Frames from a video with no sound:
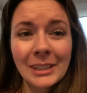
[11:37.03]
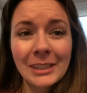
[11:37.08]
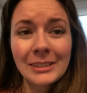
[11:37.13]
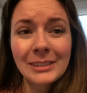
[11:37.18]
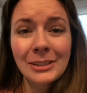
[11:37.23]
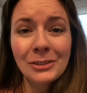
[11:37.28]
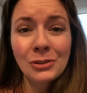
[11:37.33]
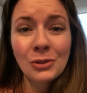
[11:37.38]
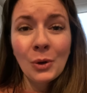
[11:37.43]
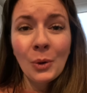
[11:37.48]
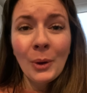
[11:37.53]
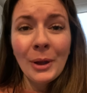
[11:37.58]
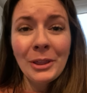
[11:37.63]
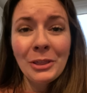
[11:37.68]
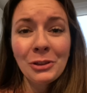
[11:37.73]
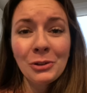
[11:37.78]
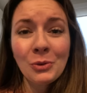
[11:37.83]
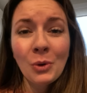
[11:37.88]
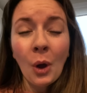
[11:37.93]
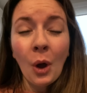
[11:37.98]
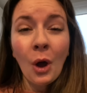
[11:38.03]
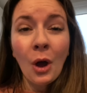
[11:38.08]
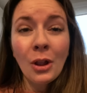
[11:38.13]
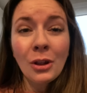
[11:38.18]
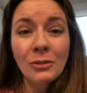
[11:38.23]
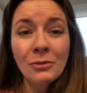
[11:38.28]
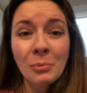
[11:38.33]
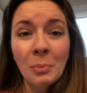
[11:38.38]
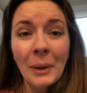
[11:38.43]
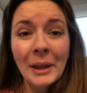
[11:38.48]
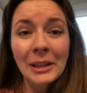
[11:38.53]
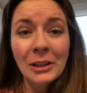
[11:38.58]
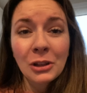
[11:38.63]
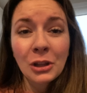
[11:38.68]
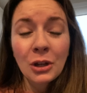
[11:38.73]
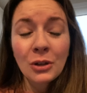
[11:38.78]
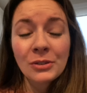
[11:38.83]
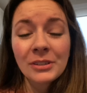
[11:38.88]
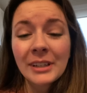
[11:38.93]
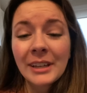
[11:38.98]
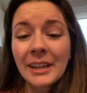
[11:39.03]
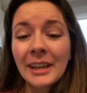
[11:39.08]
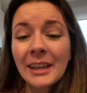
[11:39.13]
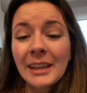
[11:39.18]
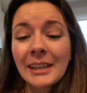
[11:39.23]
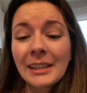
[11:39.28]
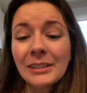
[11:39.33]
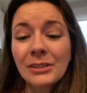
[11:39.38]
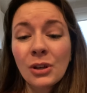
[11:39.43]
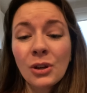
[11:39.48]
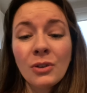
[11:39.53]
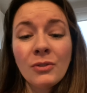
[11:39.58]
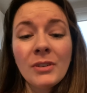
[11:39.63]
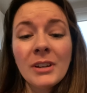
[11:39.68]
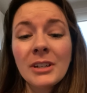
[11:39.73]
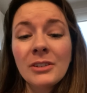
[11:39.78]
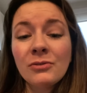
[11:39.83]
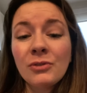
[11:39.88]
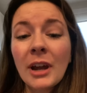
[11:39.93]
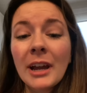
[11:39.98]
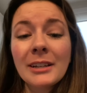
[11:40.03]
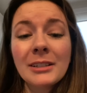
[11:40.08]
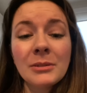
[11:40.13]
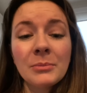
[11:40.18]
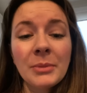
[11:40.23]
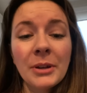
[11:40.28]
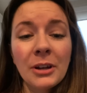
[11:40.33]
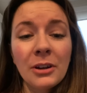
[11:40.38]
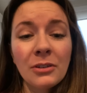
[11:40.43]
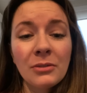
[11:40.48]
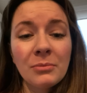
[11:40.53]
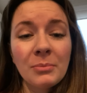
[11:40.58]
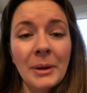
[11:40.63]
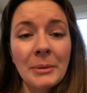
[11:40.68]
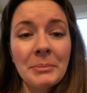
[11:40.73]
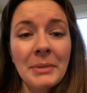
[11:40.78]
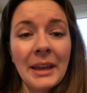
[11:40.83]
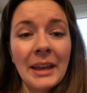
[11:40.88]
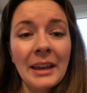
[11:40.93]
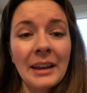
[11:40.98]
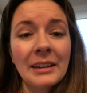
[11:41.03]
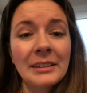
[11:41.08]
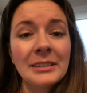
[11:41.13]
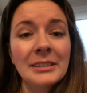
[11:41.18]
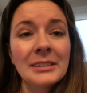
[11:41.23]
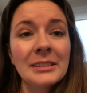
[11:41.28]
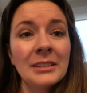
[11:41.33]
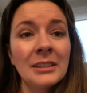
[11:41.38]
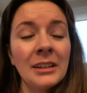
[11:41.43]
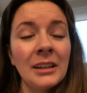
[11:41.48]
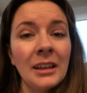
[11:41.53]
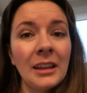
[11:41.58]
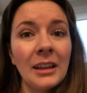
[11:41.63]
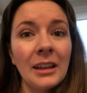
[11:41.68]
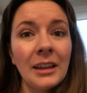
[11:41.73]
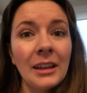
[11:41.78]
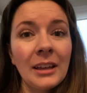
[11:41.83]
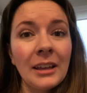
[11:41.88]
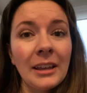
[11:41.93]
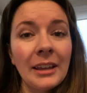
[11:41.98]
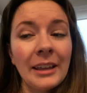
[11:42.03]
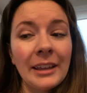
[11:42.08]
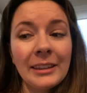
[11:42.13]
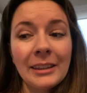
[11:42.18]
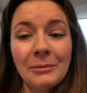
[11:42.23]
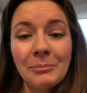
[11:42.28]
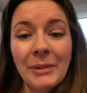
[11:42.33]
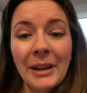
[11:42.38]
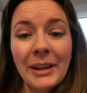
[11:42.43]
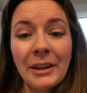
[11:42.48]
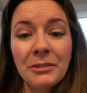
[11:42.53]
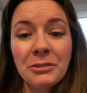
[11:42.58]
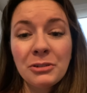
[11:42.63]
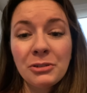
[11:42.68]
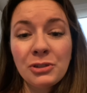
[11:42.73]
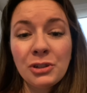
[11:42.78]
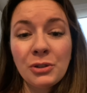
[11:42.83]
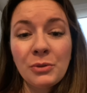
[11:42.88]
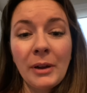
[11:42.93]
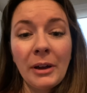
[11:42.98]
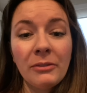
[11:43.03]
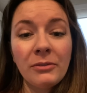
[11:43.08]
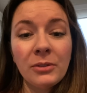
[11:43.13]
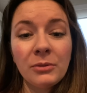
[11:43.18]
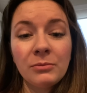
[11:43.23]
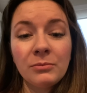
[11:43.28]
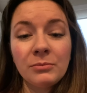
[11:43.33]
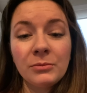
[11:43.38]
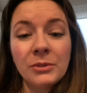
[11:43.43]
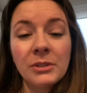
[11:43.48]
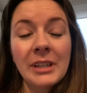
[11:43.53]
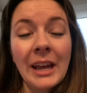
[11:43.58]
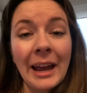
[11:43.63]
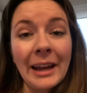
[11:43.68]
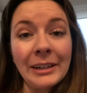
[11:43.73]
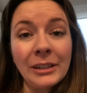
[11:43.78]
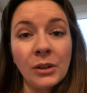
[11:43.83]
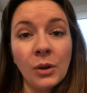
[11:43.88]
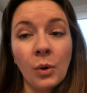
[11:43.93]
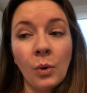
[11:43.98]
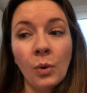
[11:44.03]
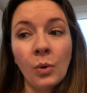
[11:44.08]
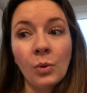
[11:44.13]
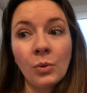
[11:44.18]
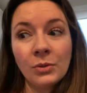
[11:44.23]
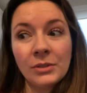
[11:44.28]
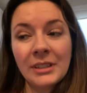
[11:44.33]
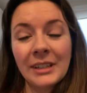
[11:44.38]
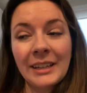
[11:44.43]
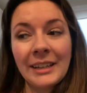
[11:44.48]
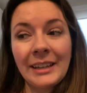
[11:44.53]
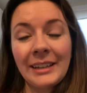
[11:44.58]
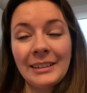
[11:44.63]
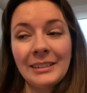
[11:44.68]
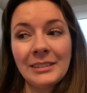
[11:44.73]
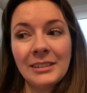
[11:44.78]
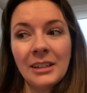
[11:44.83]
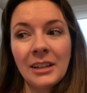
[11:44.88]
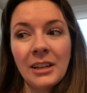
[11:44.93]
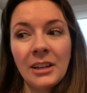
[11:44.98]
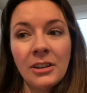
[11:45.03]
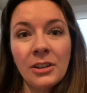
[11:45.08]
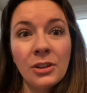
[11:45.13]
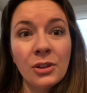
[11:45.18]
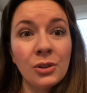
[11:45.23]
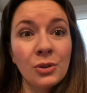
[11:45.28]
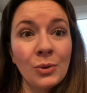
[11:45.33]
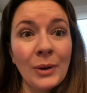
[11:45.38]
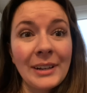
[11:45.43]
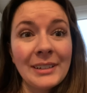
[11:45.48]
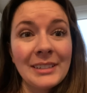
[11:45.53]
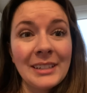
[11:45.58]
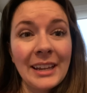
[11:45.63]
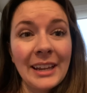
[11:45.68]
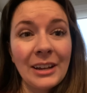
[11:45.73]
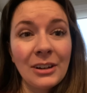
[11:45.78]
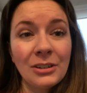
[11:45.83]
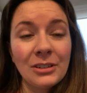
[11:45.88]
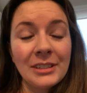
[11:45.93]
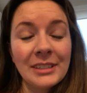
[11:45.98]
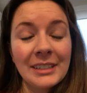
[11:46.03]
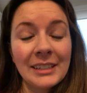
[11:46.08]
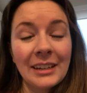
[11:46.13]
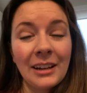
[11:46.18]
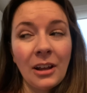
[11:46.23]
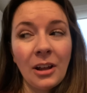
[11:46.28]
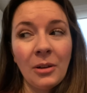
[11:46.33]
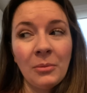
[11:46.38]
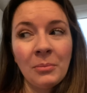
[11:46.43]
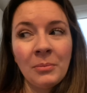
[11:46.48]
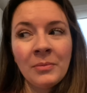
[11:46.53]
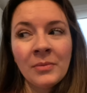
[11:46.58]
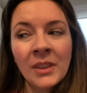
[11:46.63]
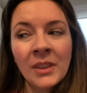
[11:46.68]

because he's going through all of my clothes. He's already wrecked a pair of my pants. And then my other two have tiny holes and thread tears in them. Um,